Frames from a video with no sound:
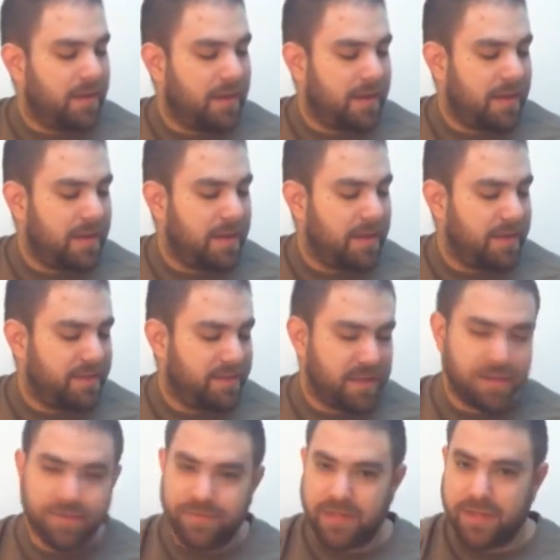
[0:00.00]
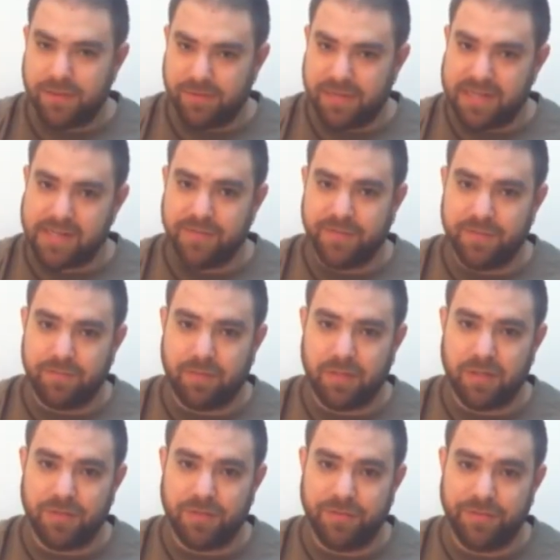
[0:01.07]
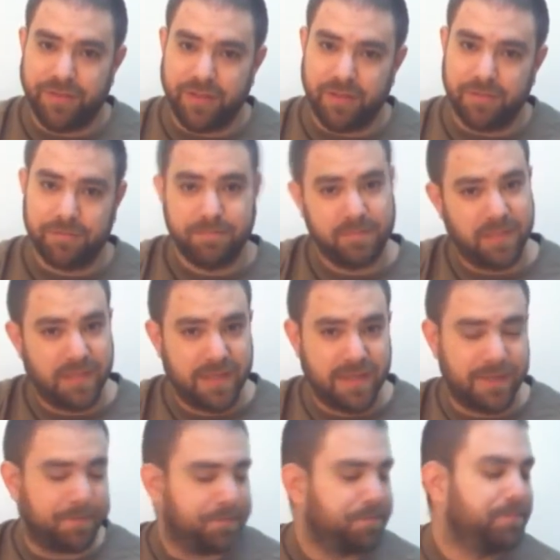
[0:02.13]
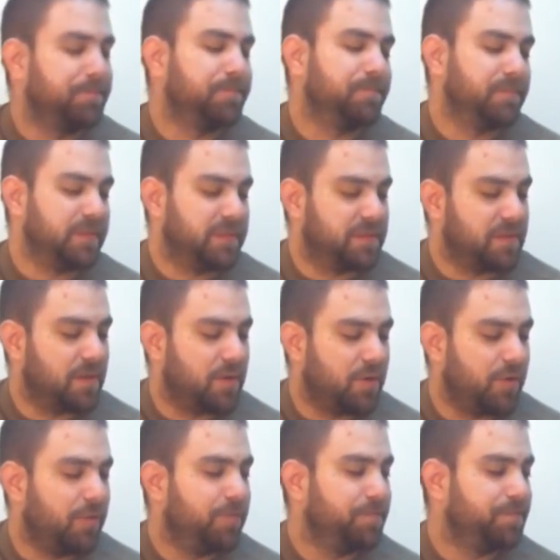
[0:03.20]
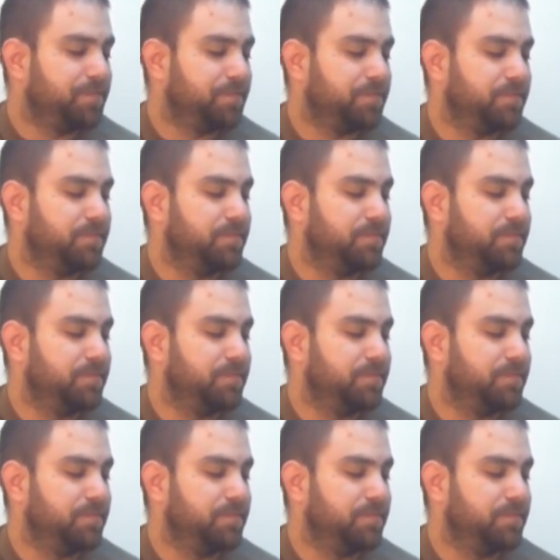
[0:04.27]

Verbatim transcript: Uh, and then you've got the rest of the bar to fill, again. So...